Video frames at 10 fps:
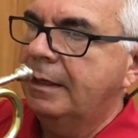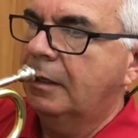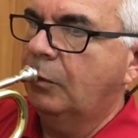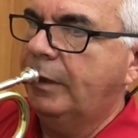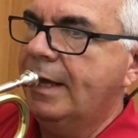
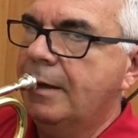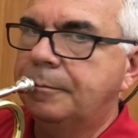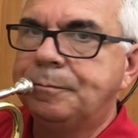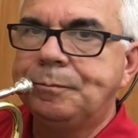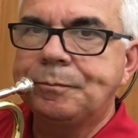Here we go
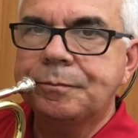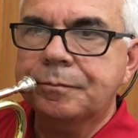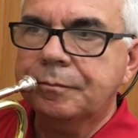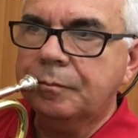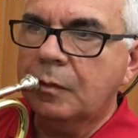
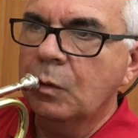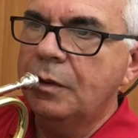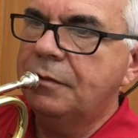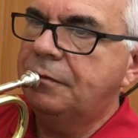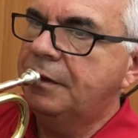
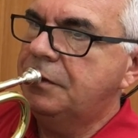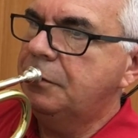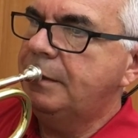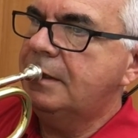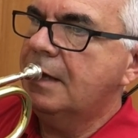with Fit
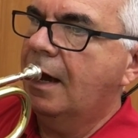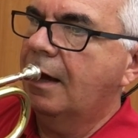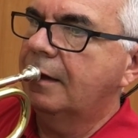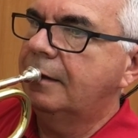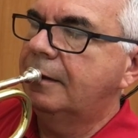to be Tied.